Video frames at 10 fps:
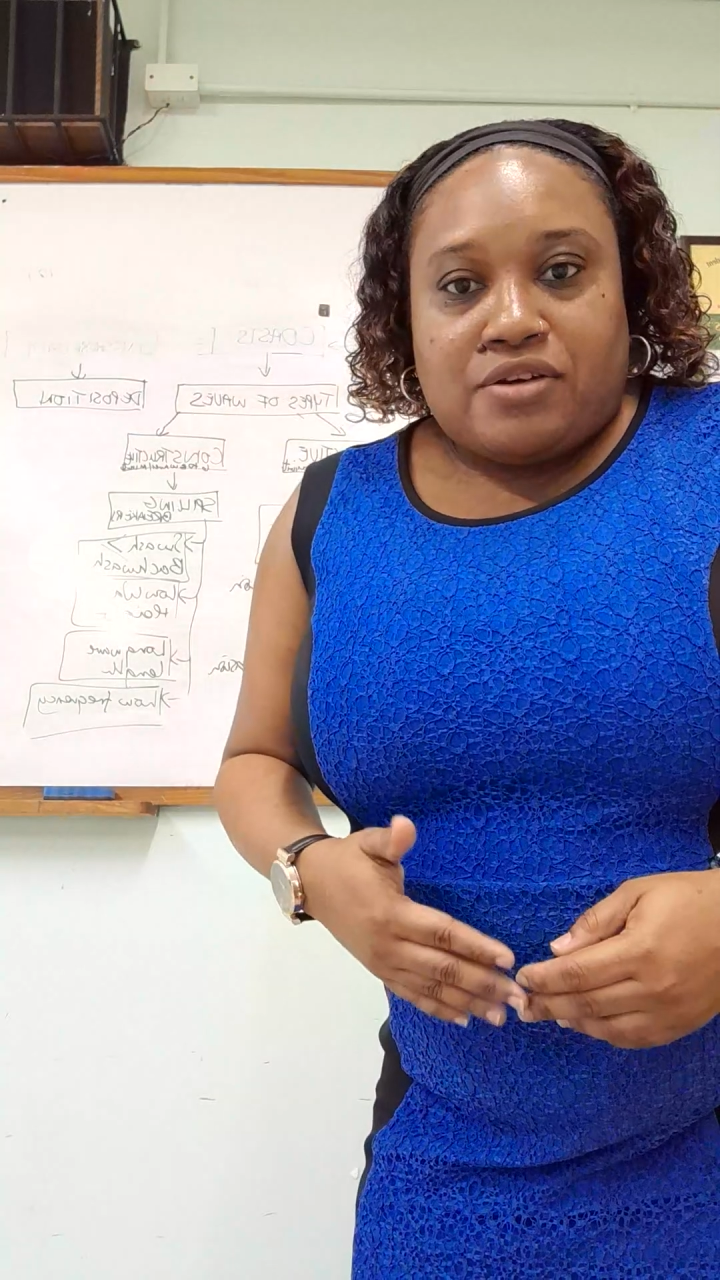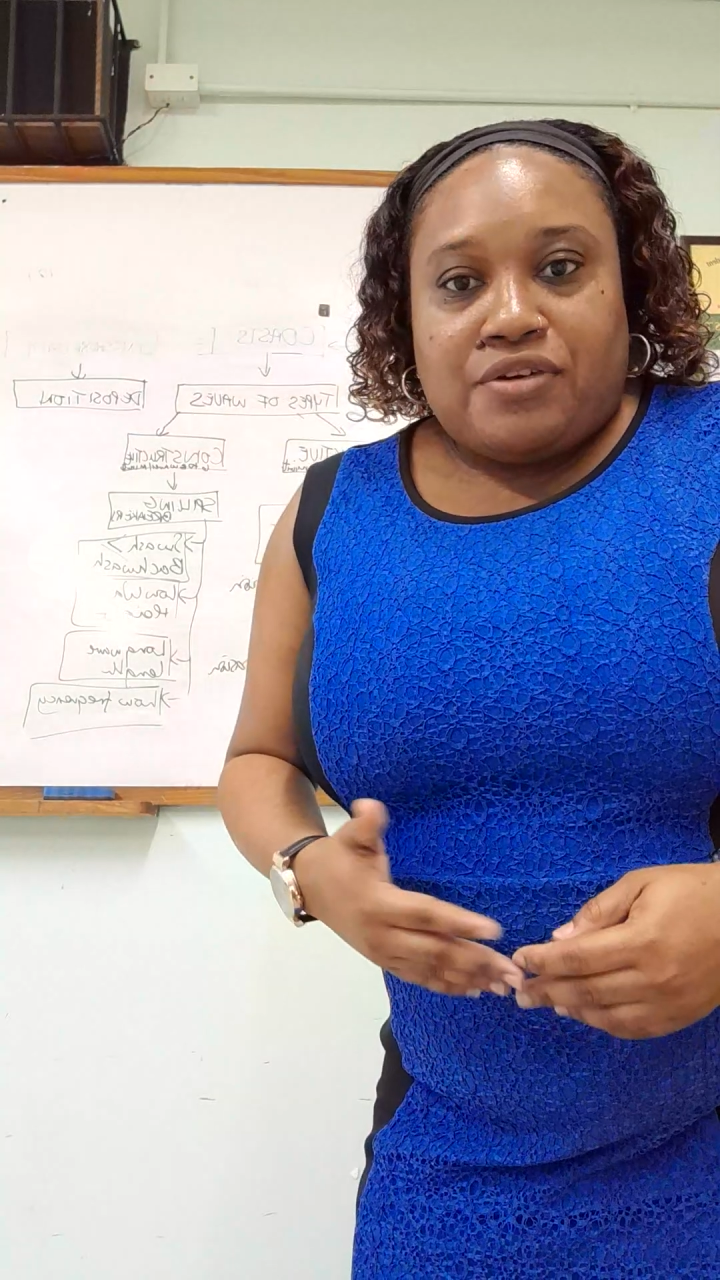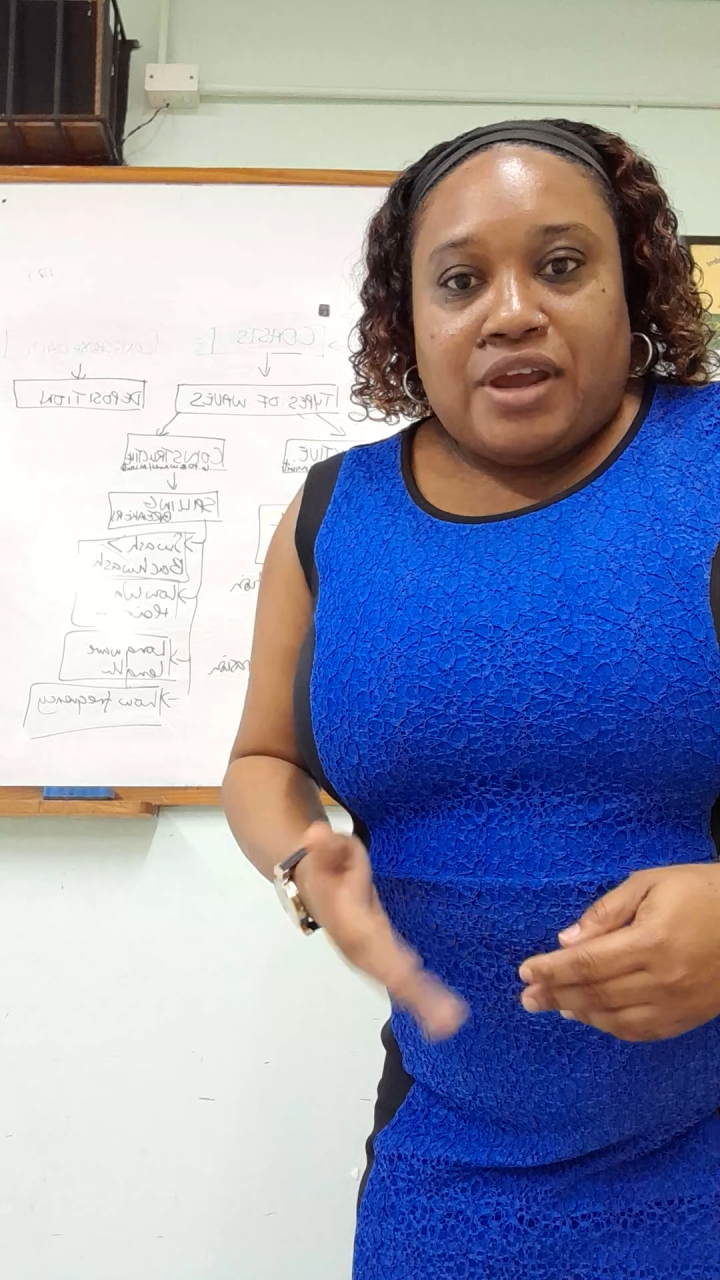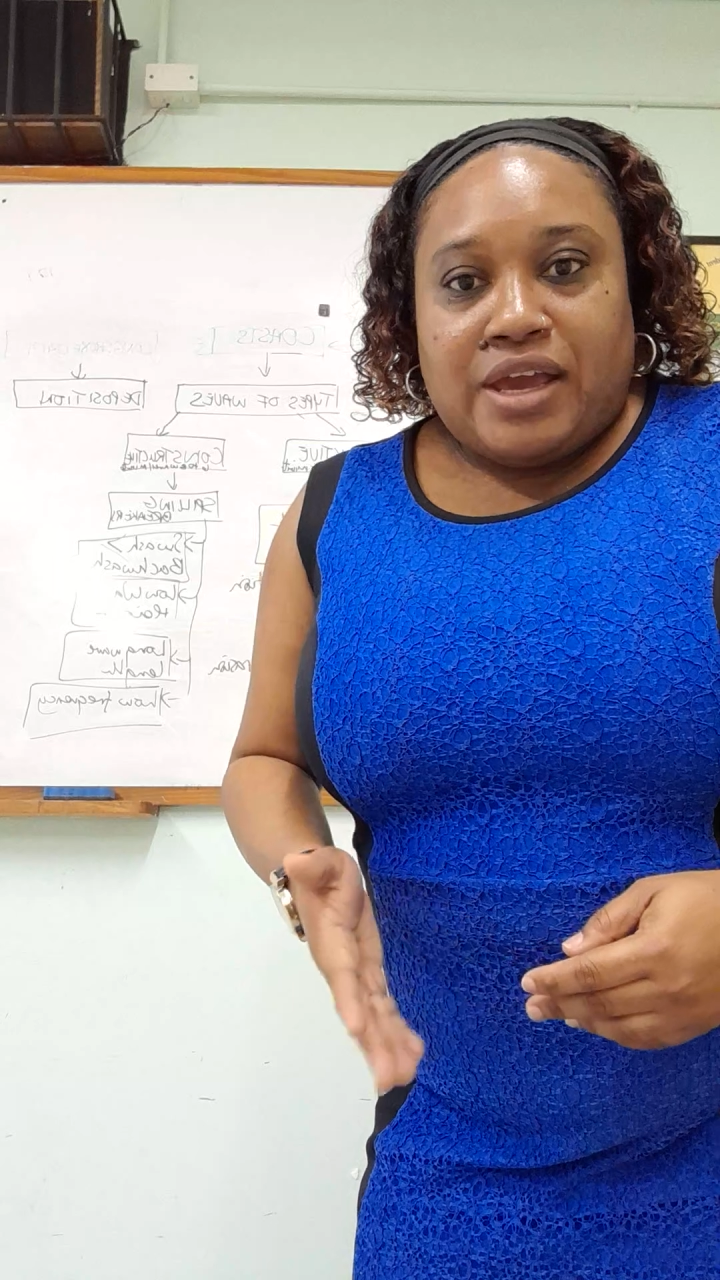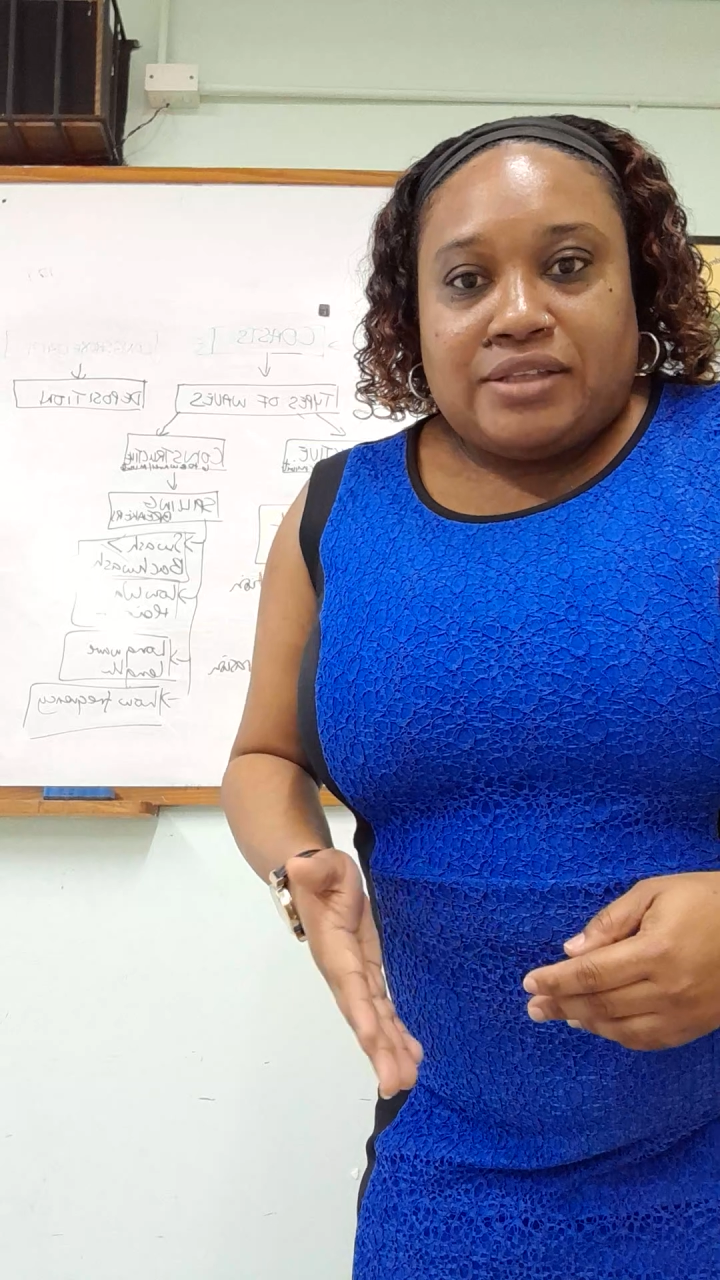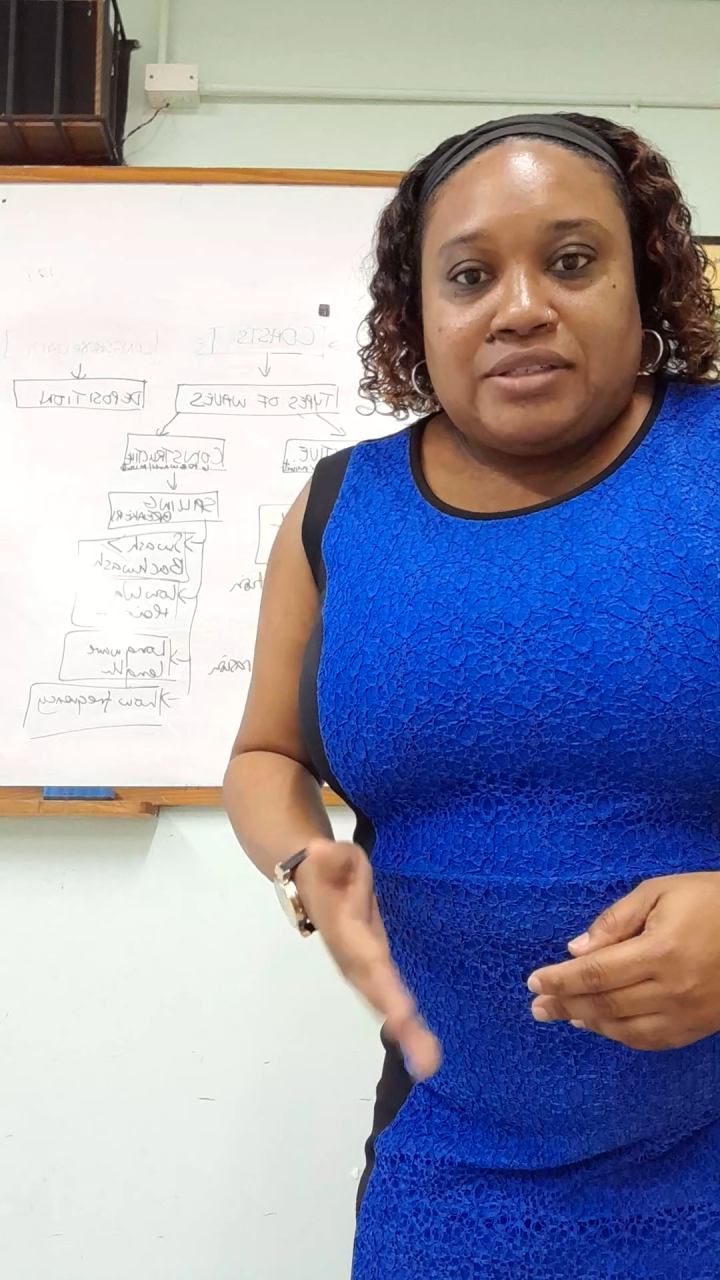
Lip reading: create